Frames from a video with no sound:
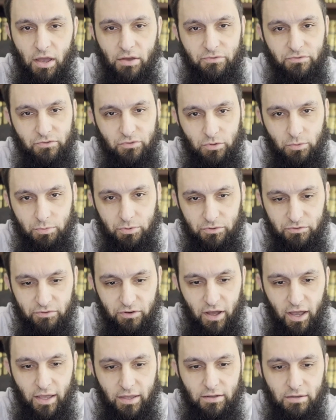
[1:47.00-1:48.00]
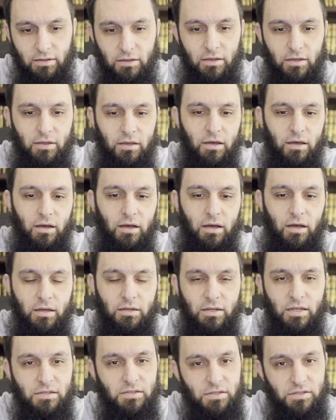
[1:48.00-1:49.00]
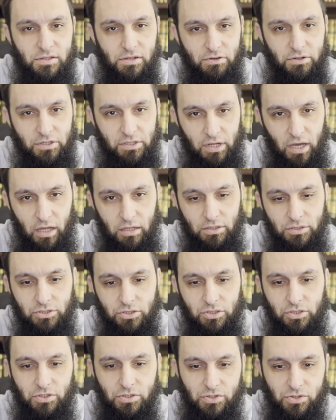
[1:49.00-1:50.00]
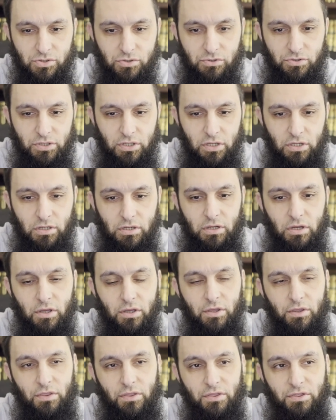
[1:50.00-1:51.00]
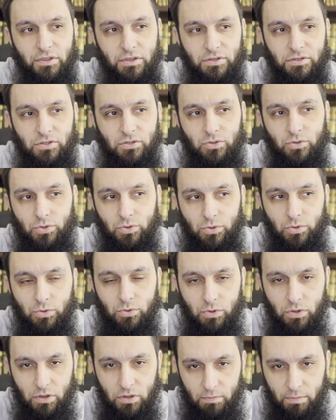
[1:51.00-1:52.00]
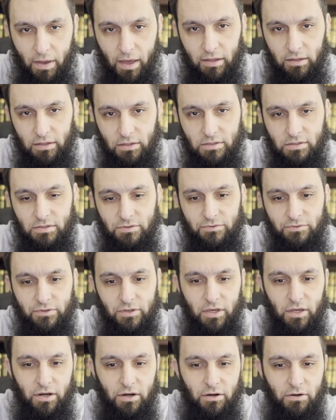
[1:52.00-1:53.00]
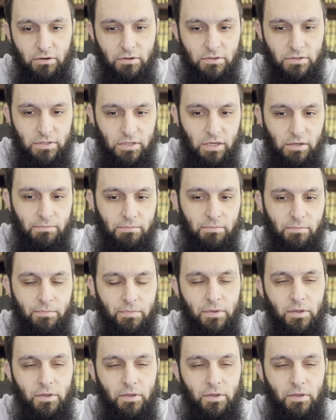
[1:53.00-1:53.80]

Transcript: to provide necessary knowledge concerning this to the palliative care team